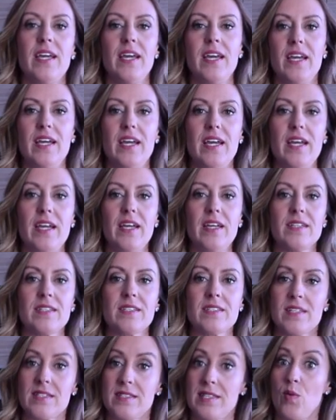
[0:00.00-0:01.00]

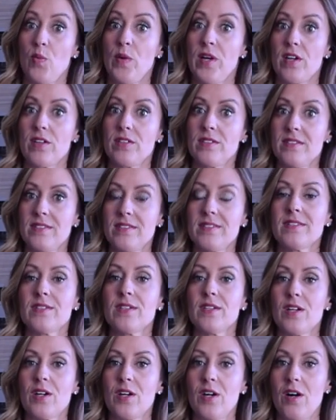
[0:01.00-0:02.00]
it's gonna sound weird,
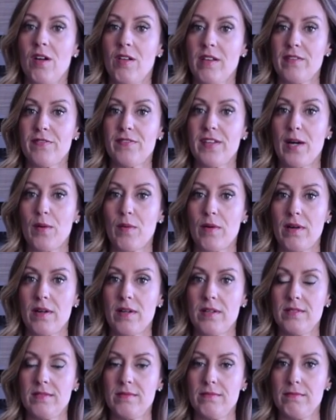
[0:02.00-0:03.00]

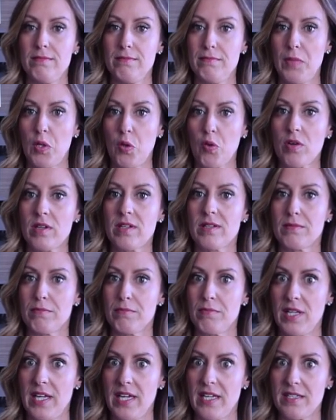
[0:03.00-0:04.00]
cauliflower milk
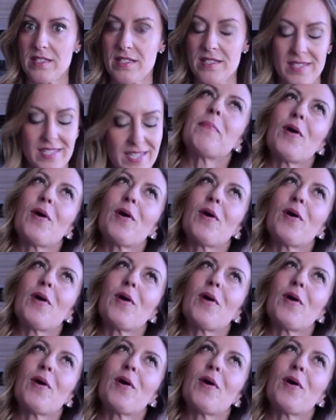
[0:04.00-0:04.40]
blend.